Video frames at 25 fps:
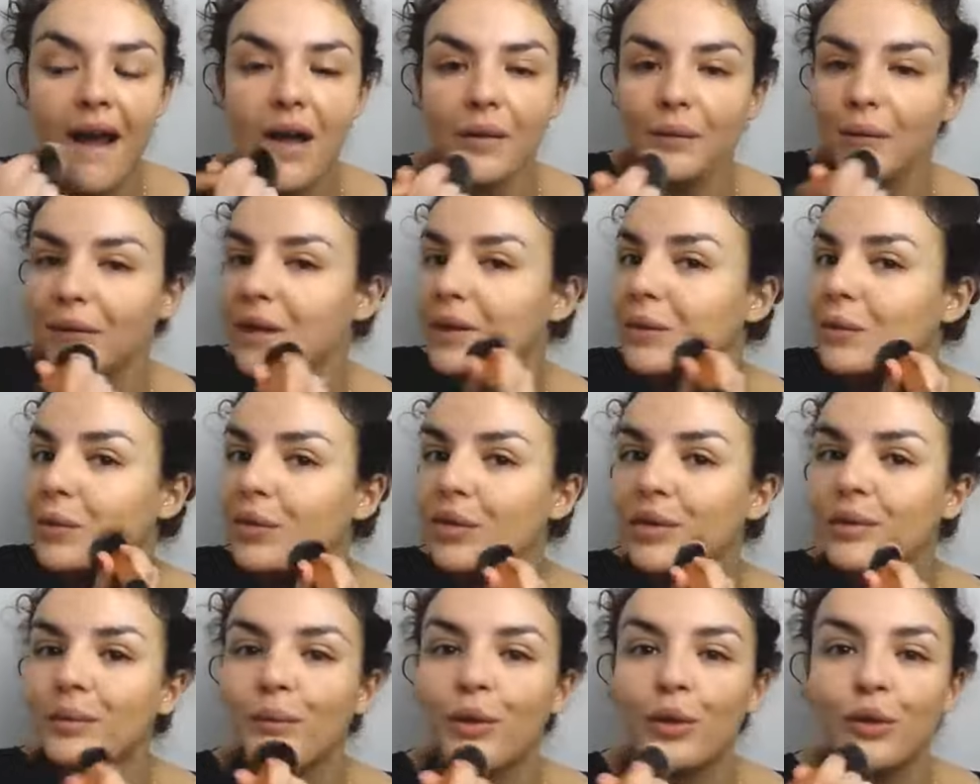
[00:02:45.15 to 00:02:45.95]
And when you
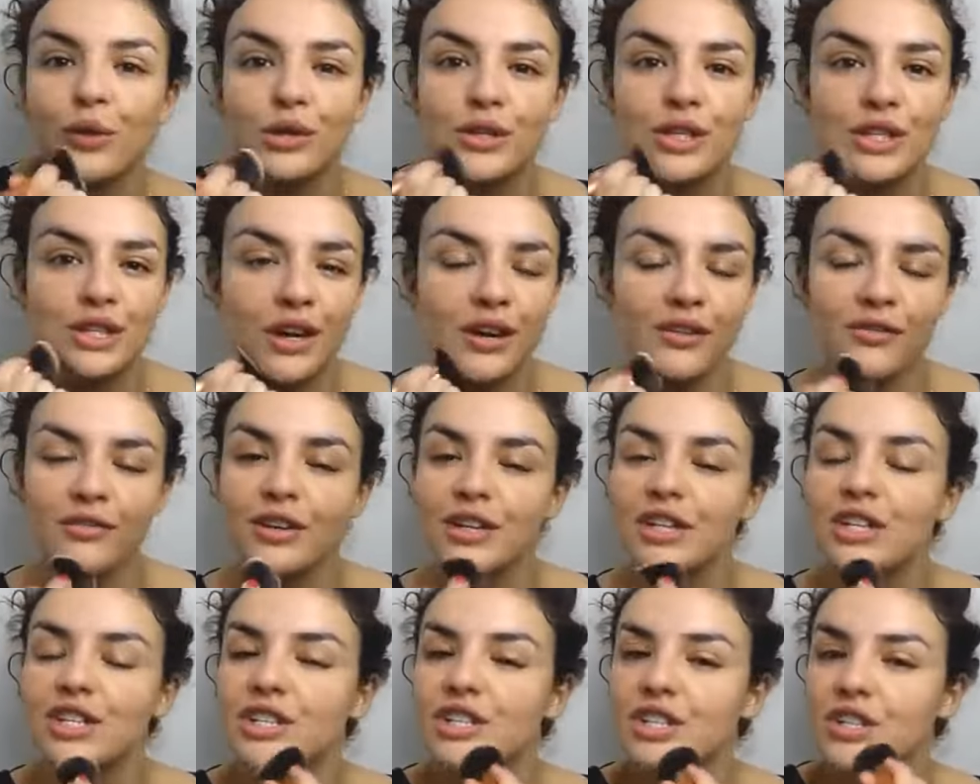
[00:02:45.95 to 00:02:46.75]
want the most
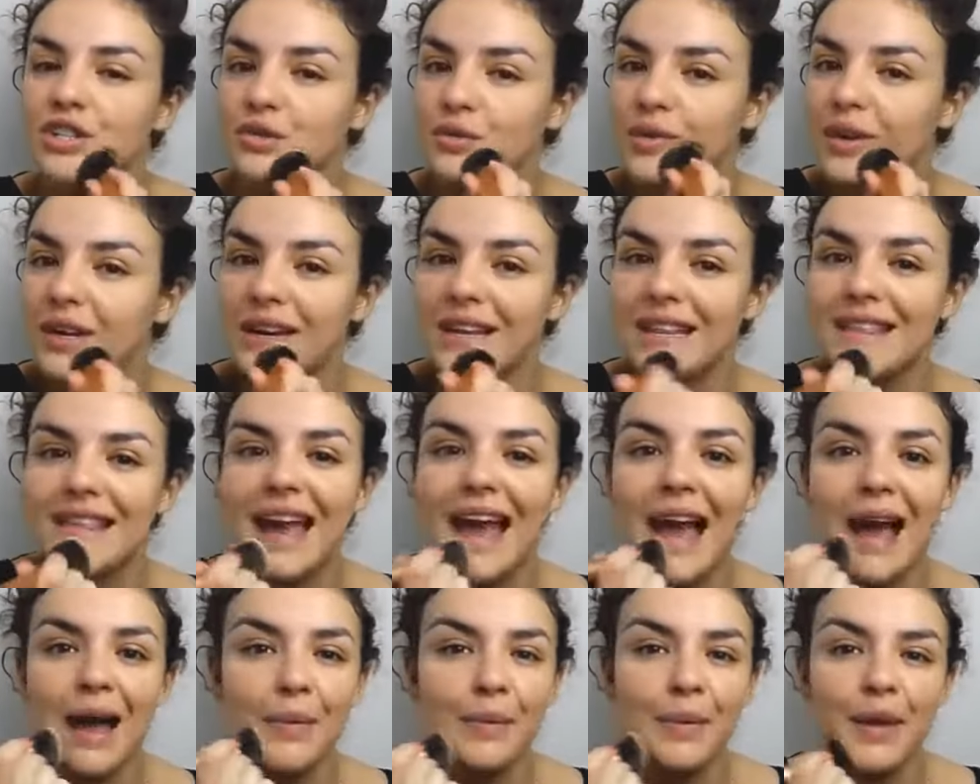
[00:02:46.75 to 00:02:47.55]
coverage, just really
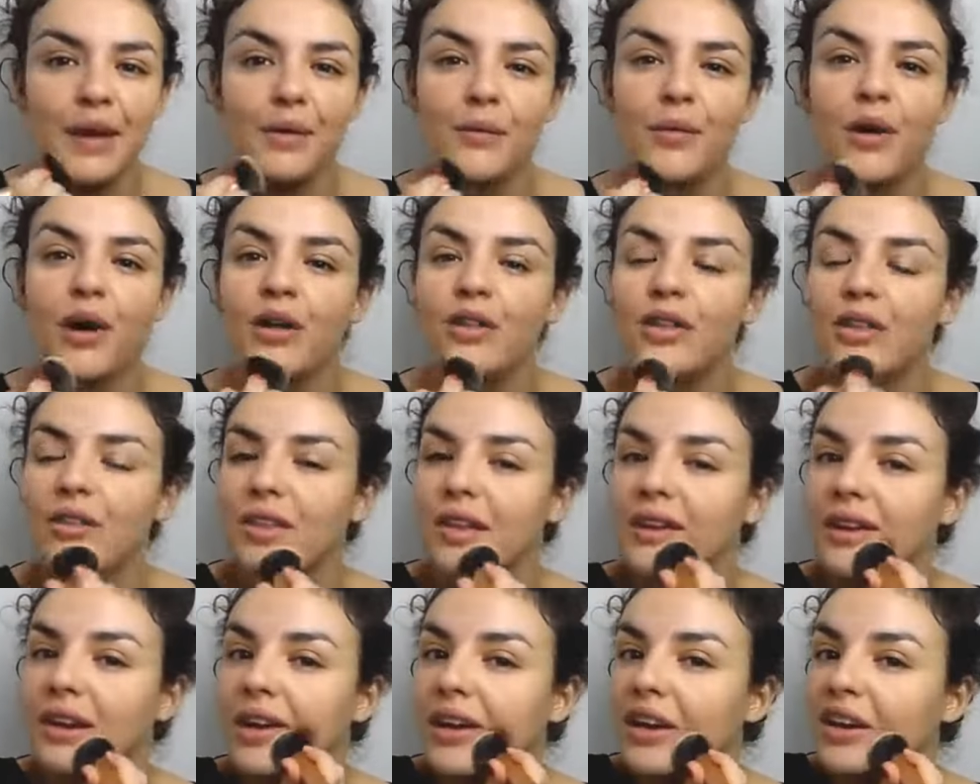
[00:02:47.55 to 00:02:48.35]
tap it rather
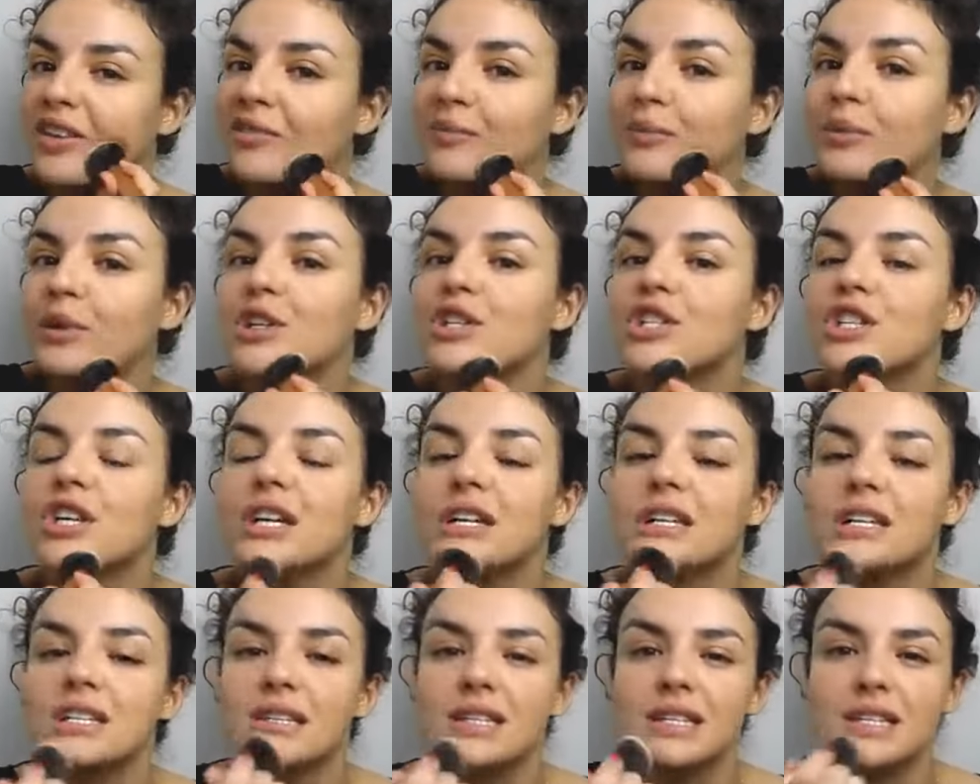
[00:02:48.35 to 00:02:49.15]
than kind of brush
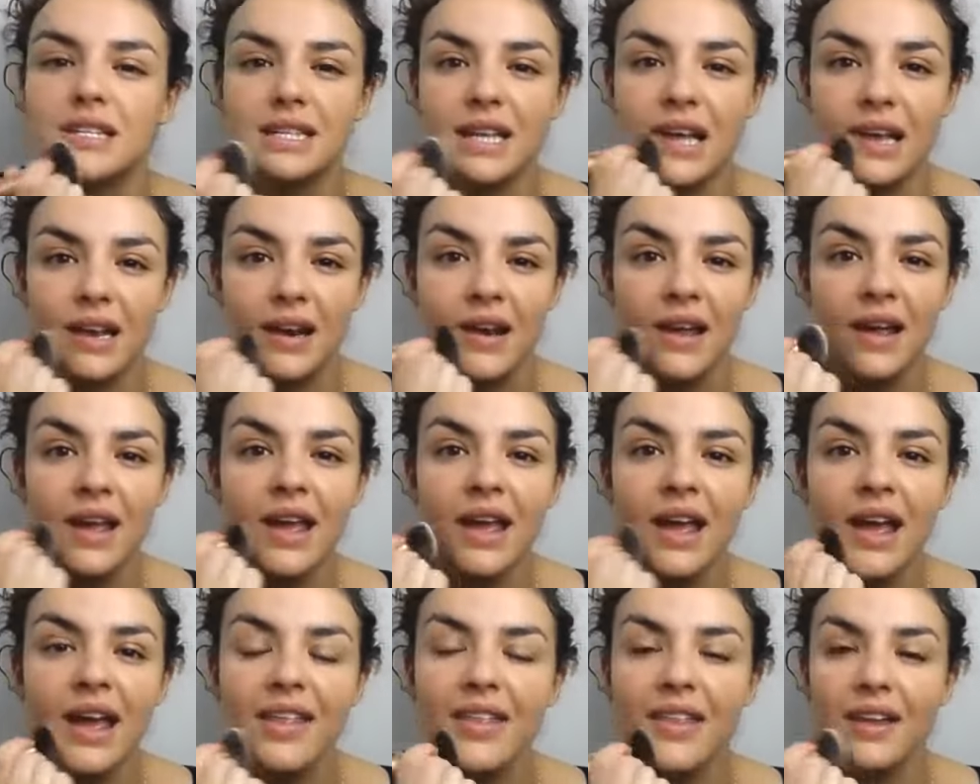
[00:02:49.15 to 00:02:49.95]
it into the skin,
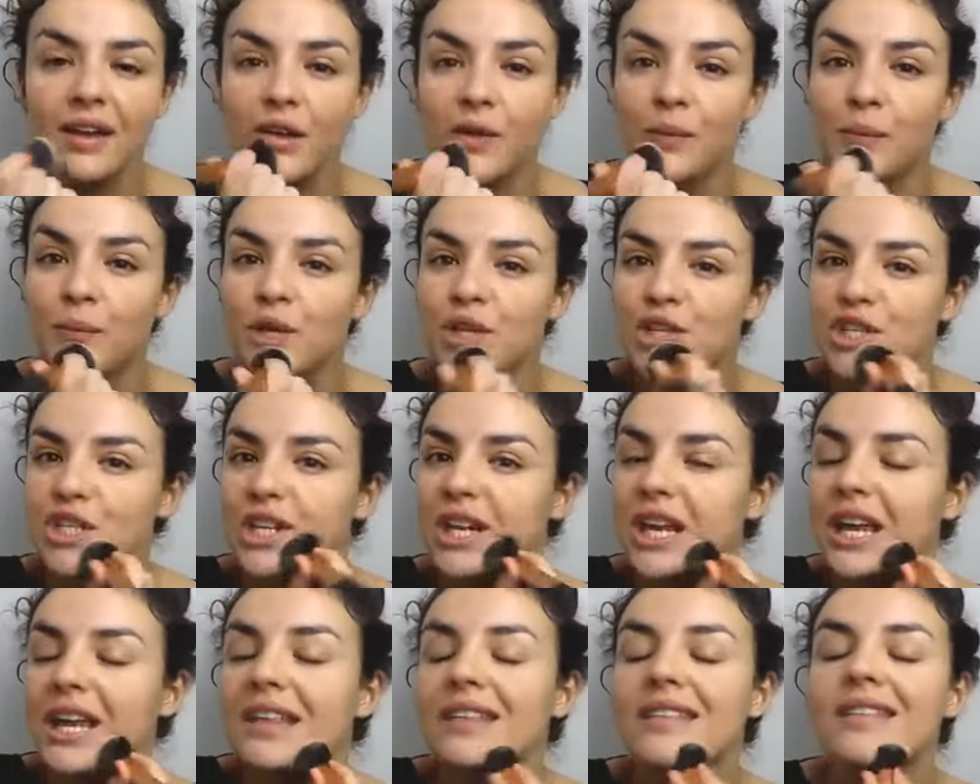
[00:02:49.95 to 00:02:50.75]
and then you're
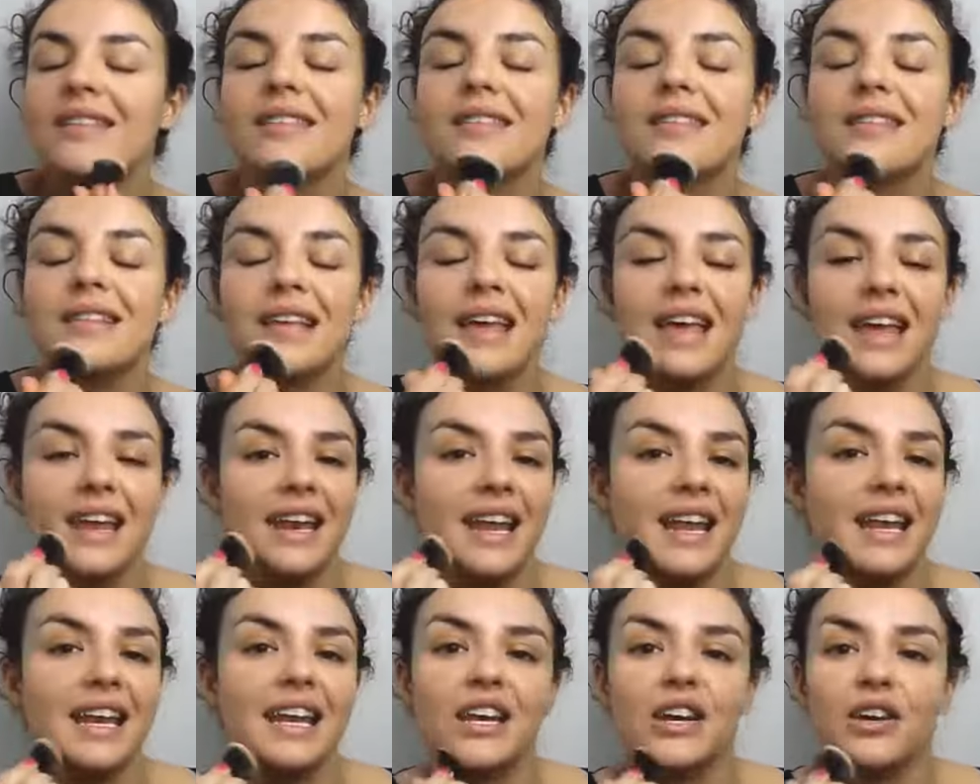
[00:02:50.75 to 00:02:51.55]
pushing it into the
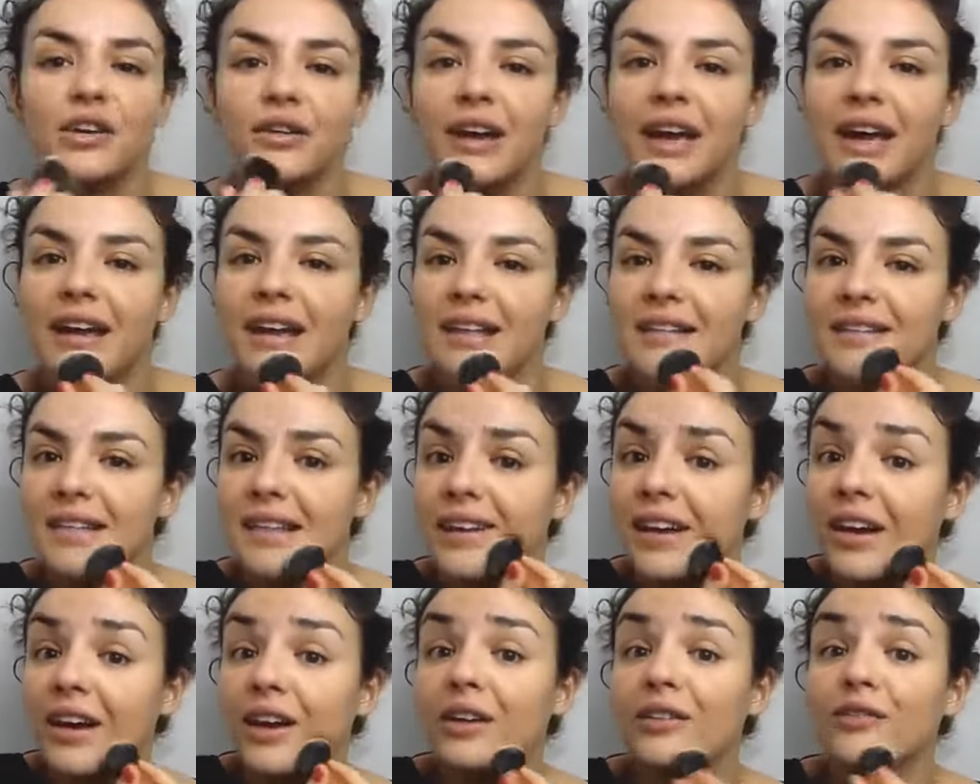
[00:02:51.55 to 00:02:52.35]
skin and it creates
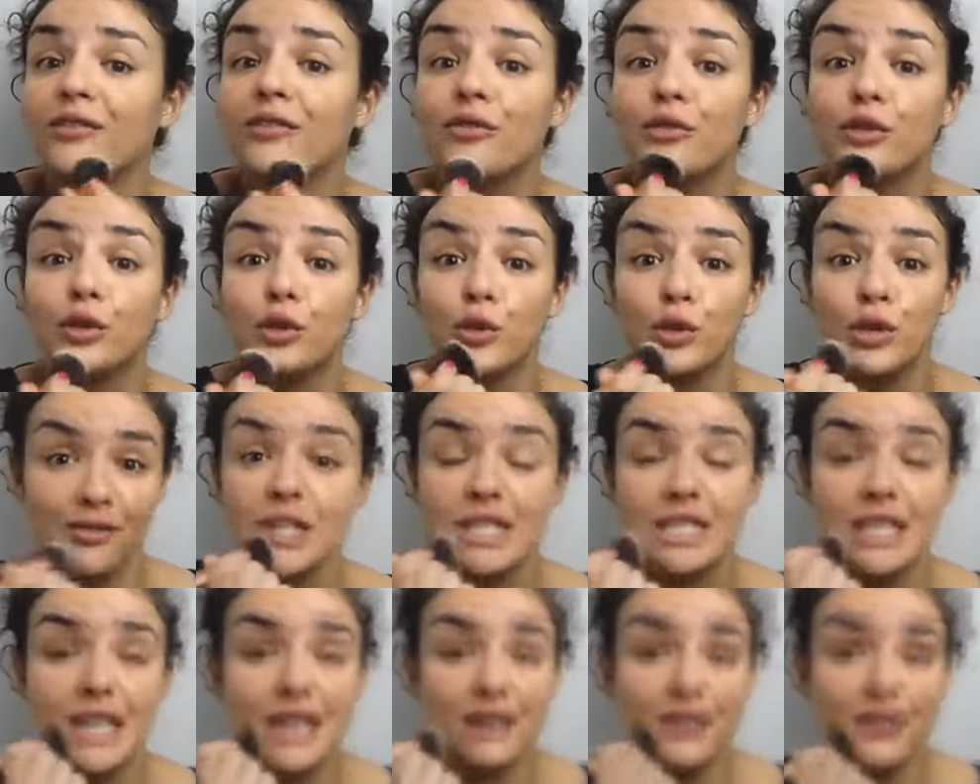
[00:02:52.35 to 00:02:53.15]
the kind of
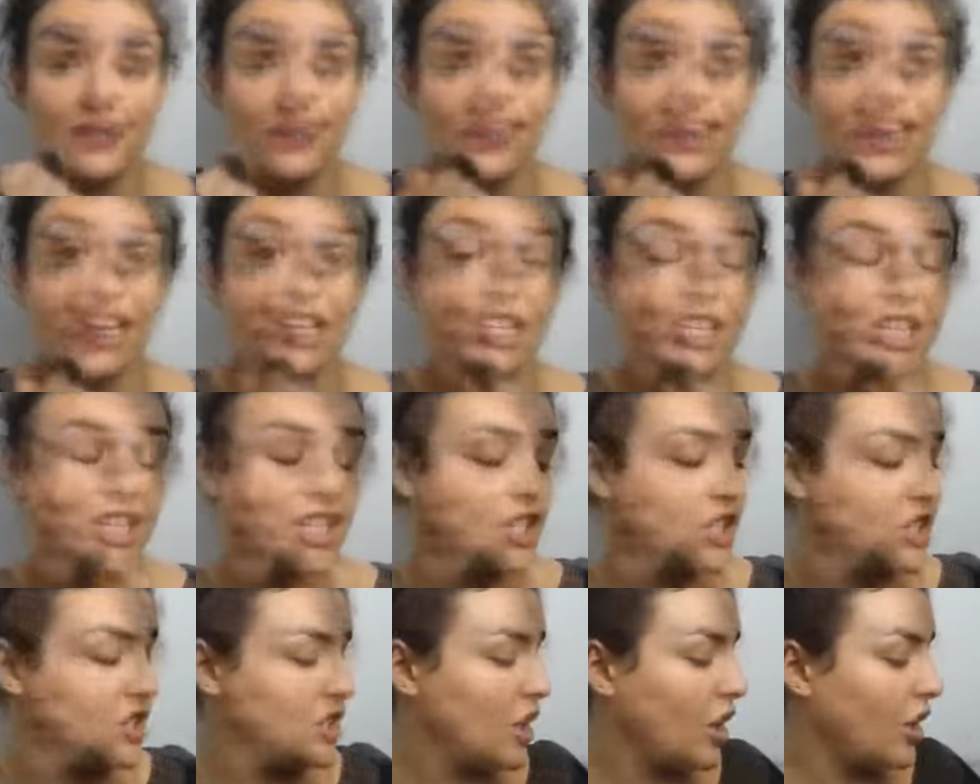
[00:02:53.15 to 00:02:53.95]
flawless even
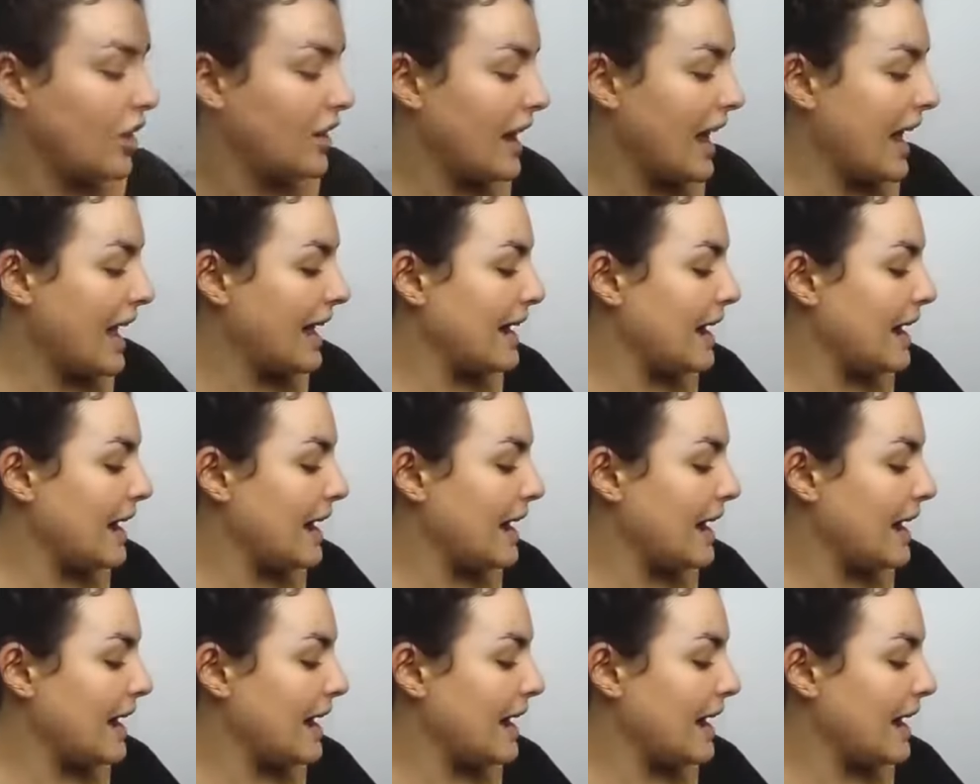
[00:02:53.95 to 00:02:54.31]
foundation's done.